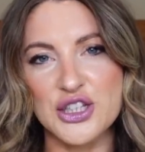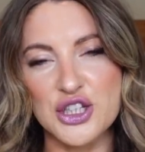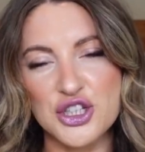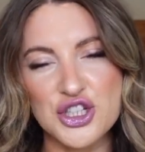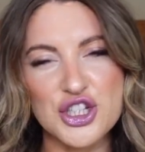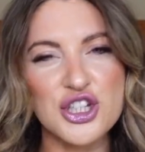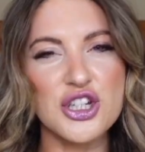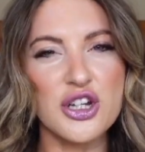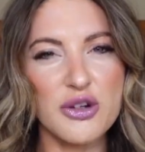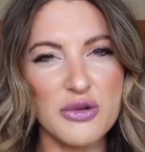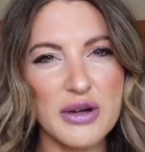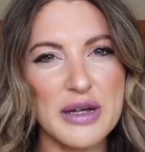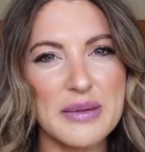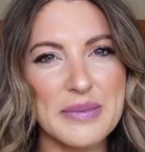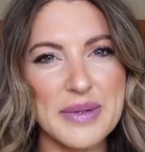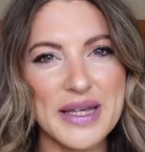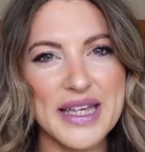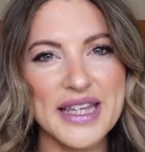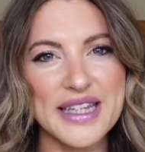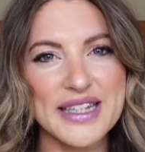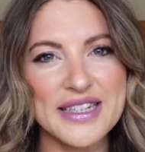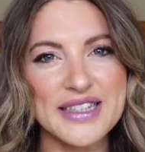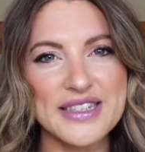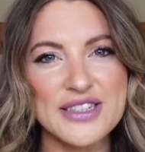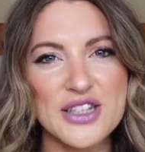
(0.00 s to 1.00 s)
Do you know what I
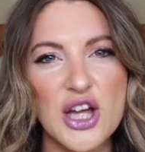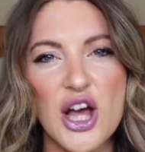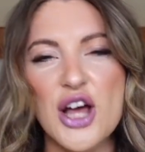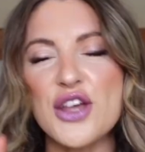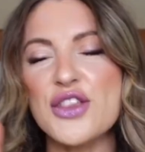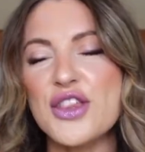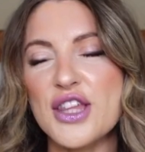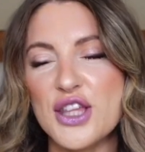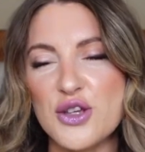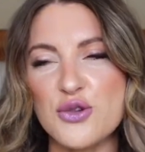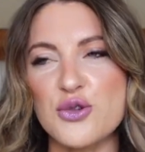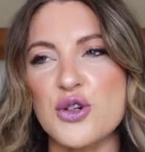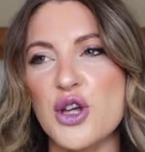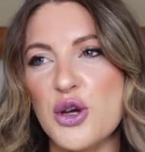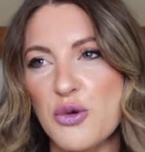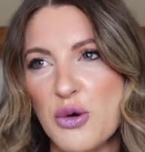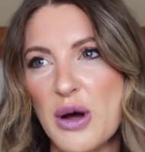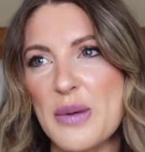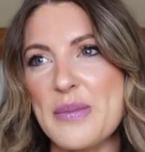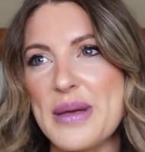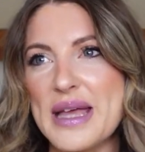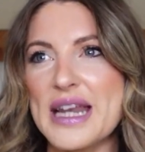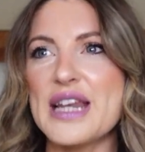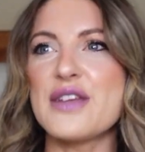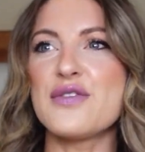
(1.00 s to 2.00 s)
mean? I think you'll know what
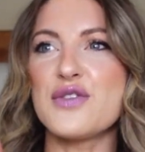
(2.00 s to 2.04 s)
I mean